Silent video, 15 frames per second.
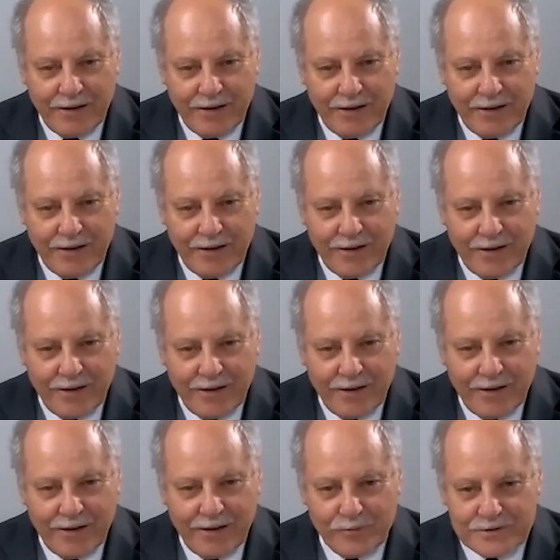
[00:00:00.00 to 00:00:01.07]
and everything
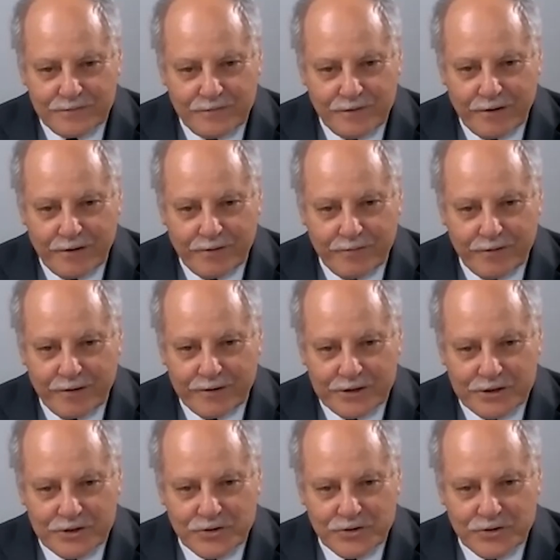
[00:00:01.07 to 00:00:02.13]
was very, very
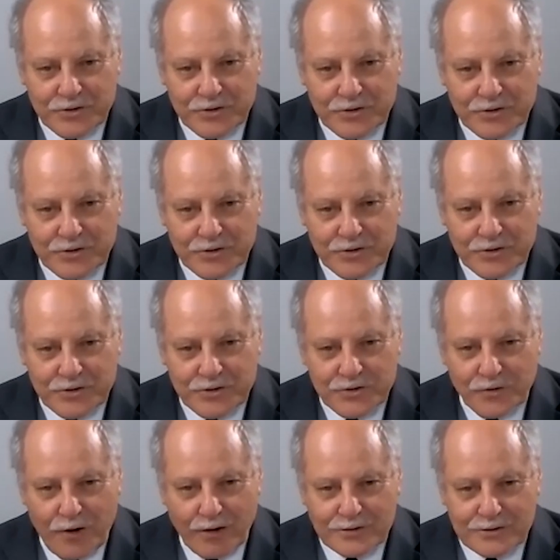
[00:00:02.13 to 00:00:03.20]
strong. So it's a
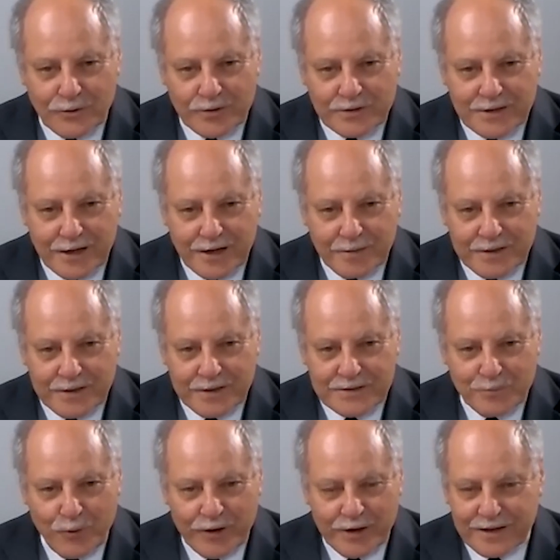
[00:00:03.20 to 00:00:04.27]
little bit disappointing
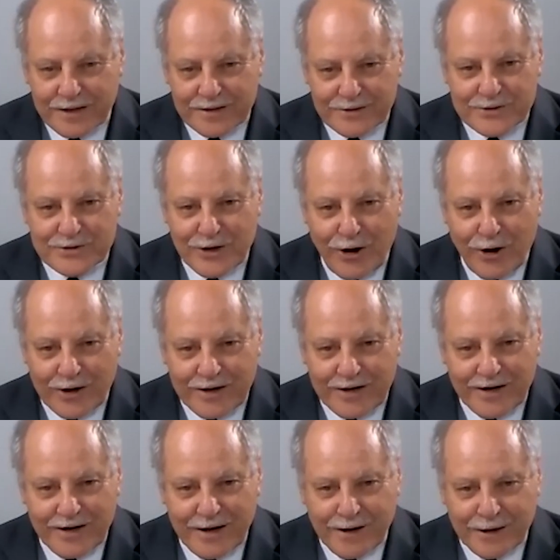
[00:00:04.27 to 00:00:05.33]
that the stock
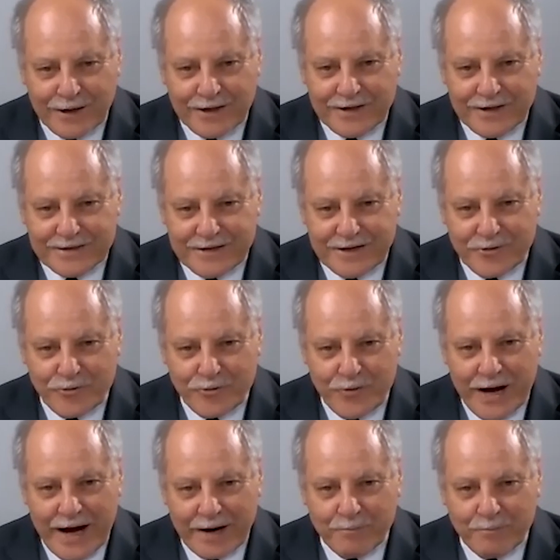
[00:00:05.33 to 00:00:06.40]
uh, didn't
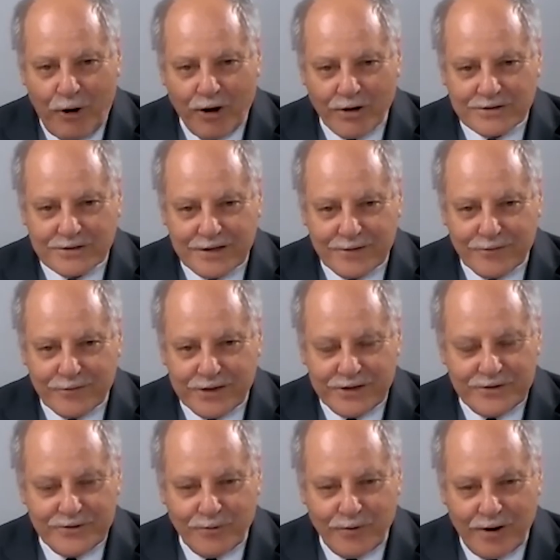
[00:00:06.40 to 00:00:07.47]
react positively
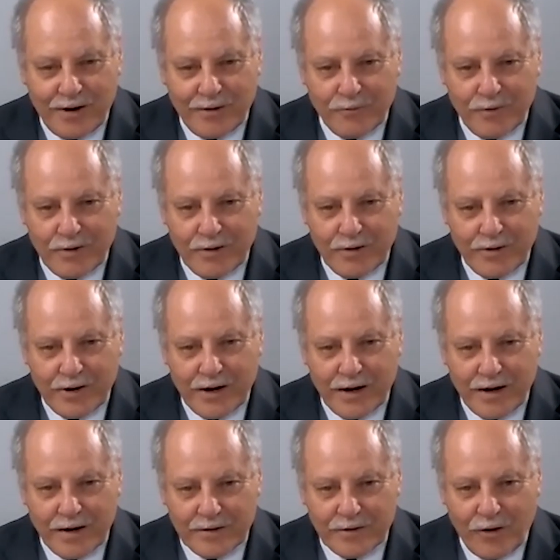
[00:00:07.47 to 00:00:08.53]
to our
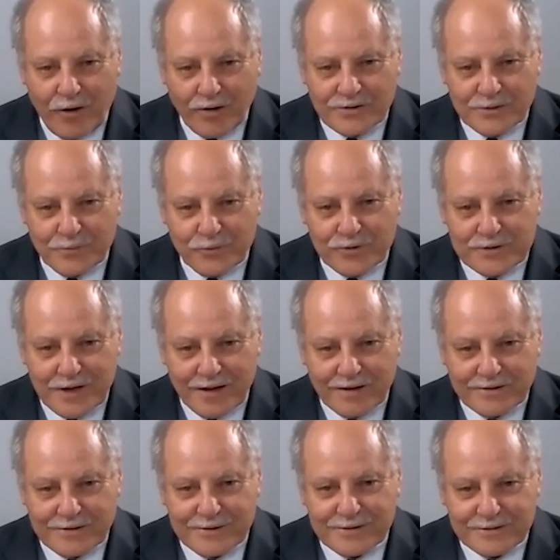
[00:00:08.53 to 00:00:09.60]
uh, awesome
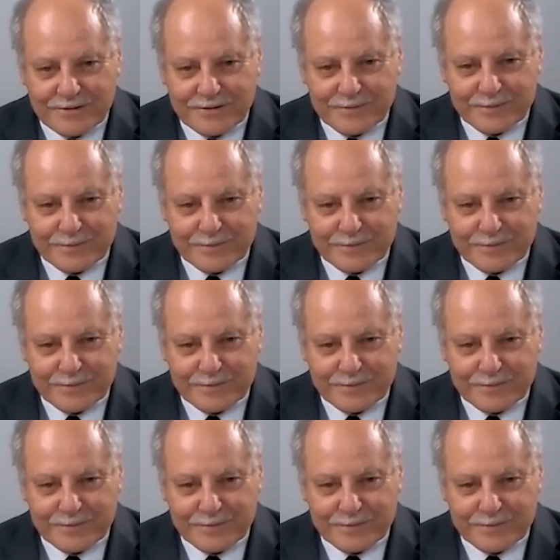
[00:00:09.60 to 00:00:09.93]
results.